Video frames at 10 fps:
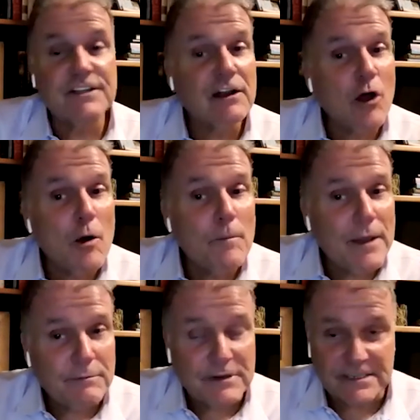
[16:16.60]
Still
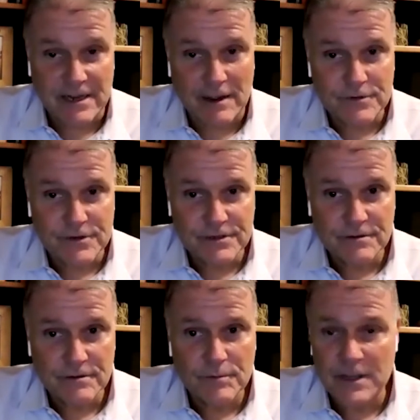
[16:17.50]
all baby
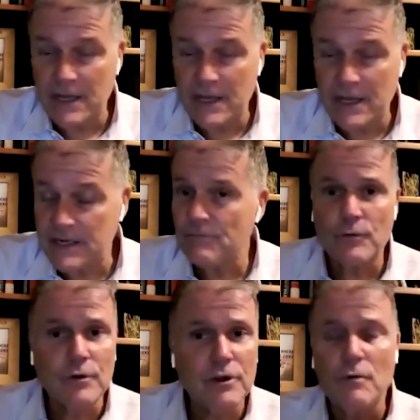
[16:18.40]
steps, because
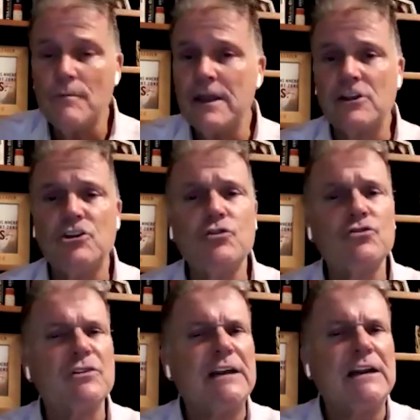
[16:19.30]
we don't make
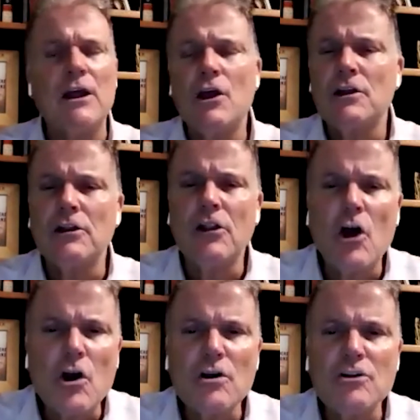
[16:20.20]
usually
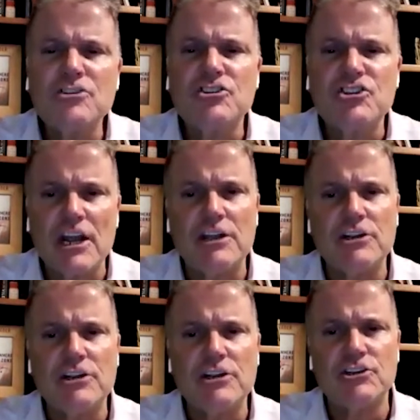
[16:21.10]
large
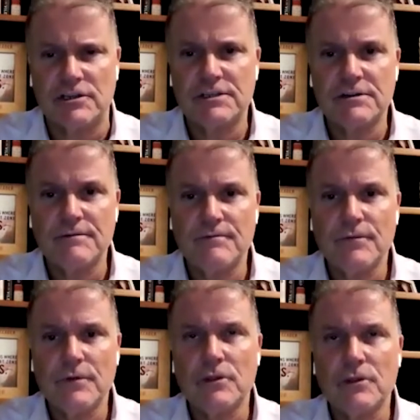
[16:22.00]
changes
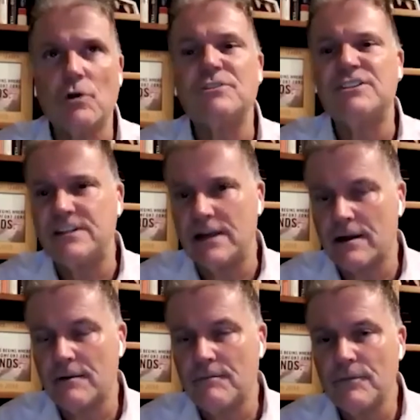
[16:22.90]
don't
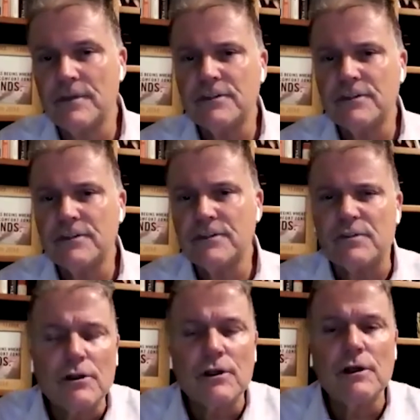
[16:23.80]
stick. So
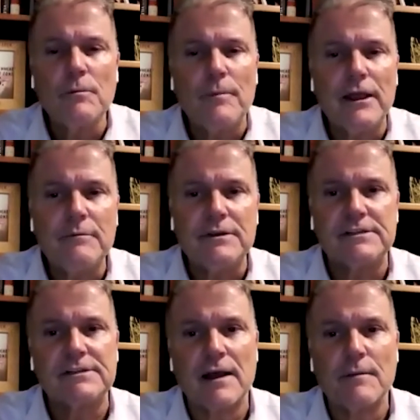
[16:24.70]
these are little
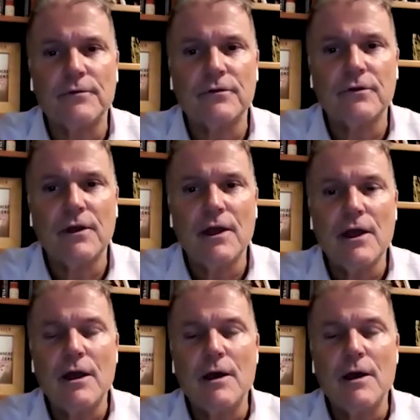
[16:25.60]
baby steps.